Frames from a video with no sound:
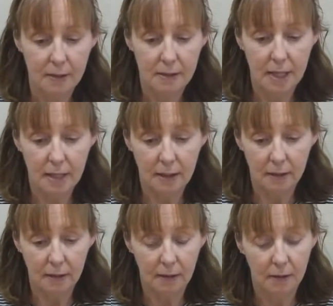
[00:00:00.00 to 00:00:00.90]
take
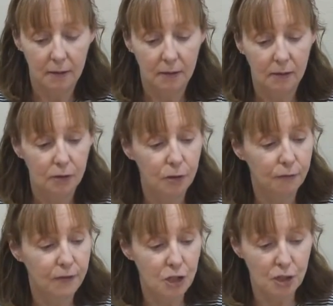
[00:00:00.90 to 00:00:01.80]
your
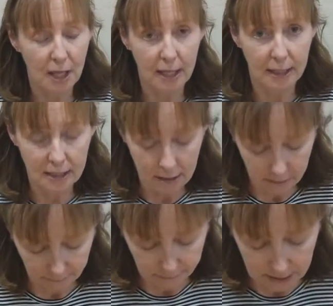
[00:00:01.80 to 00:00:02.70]
fish line,
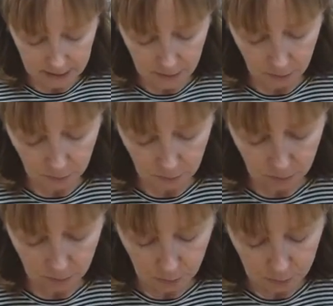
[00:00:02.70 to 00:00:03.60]
feed it
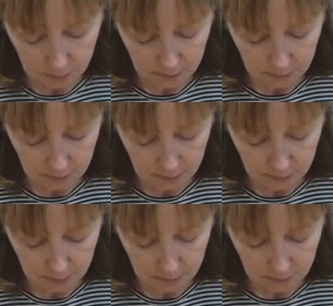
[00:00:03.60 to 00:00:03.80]
through.